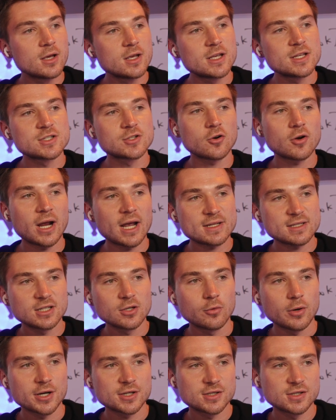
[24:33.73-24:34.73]
Start asking
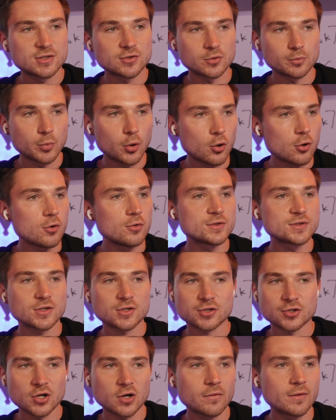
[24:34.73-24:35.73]
questions through polls,
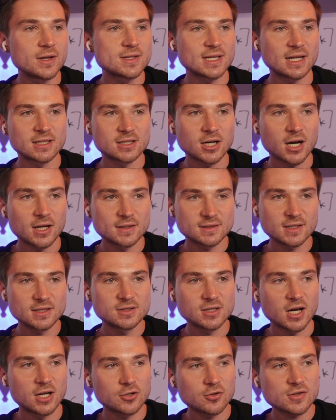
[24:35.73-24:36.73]
surveys, and content
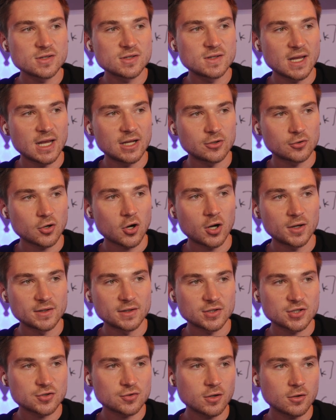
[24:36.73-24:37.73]
to understand your audience
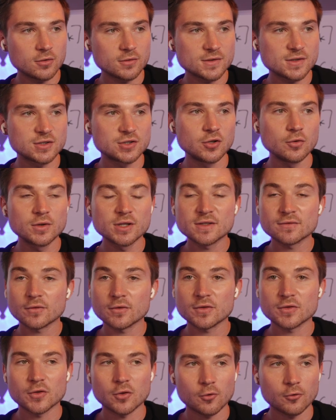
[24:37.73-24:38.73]
struggles. Do this for
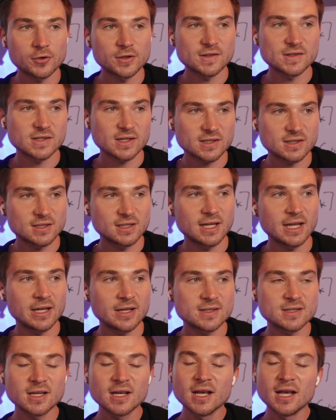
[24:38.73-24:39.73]
30 to 60
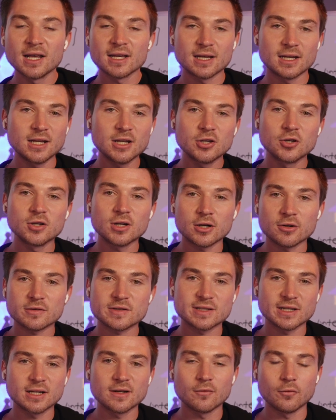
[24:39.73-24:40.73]
days. Get a good
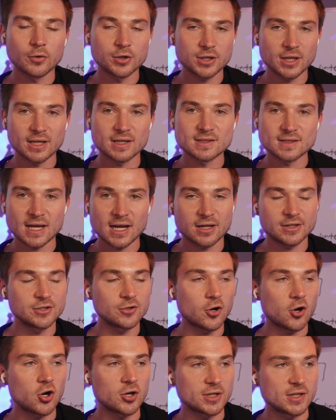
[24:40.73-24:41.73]
understanding of what exactly
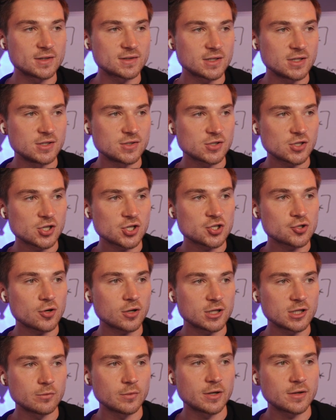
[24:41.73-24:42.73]
your audience is
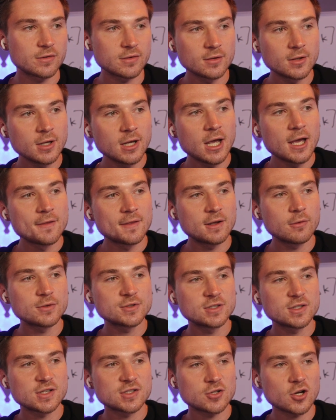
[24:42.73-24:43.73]
struggling with. Then I want you
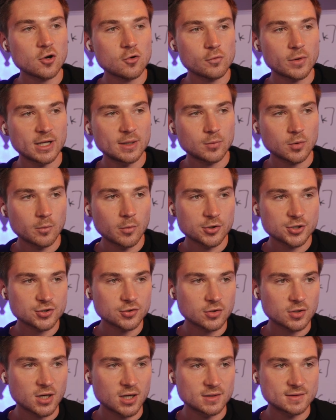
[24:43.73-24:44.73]
to start writing promotional
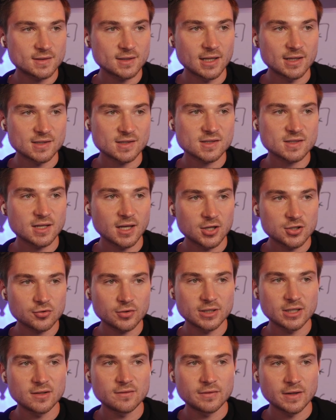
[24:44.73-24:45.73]
content and schedule in
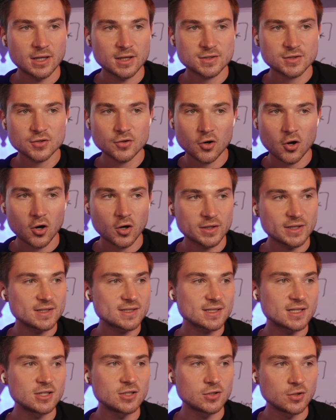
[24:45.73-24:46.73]
advance so your audience
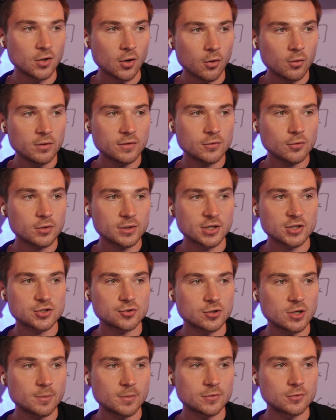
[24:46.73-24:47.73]
can go through on a
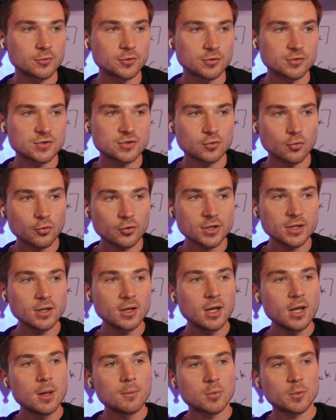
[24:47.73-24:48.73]
trip through your story.
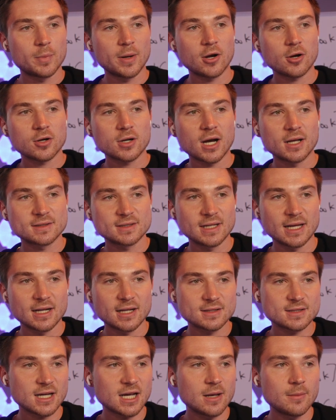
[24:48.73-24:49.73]
Prepare content ahead of
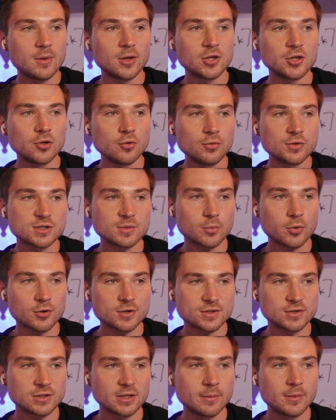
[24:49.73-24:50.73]
time, use
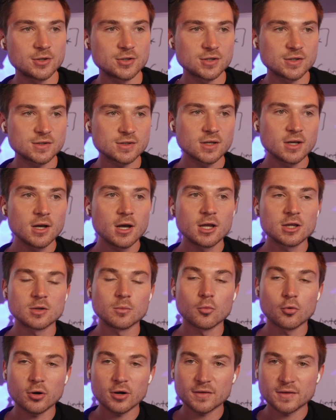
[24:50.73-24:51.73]
personal images. The
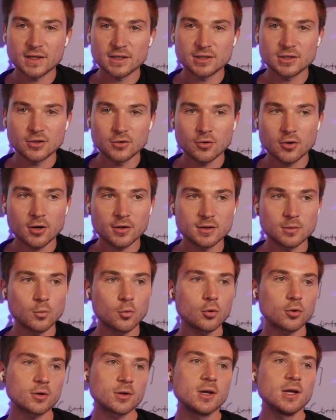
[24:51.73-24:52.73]
more authentic you are, the
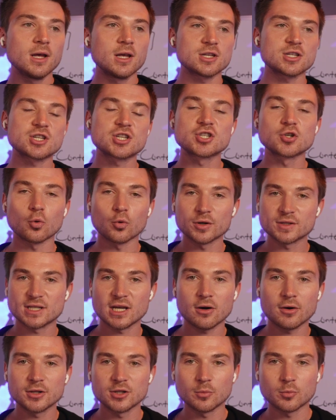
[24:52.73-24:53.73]
more
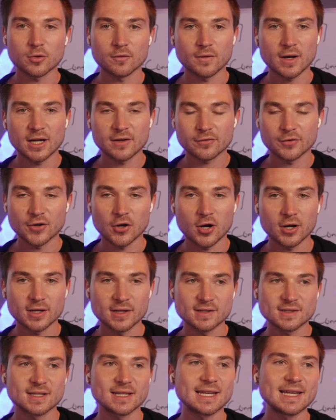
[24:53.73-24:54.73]
storytelling you provide for your
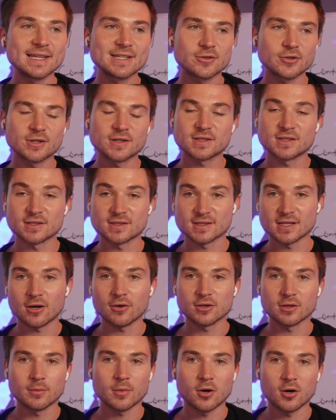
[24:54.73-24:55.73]
audience, the easier it is to sell
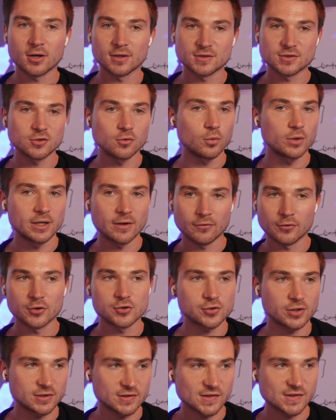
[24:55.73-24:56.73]
them on to whatever you're
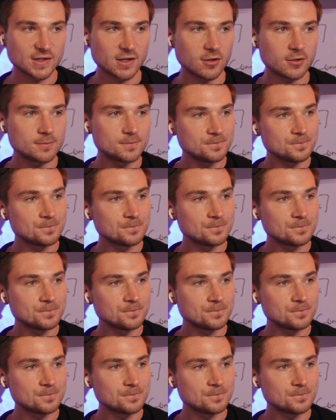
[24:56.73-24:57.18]
trying to sell.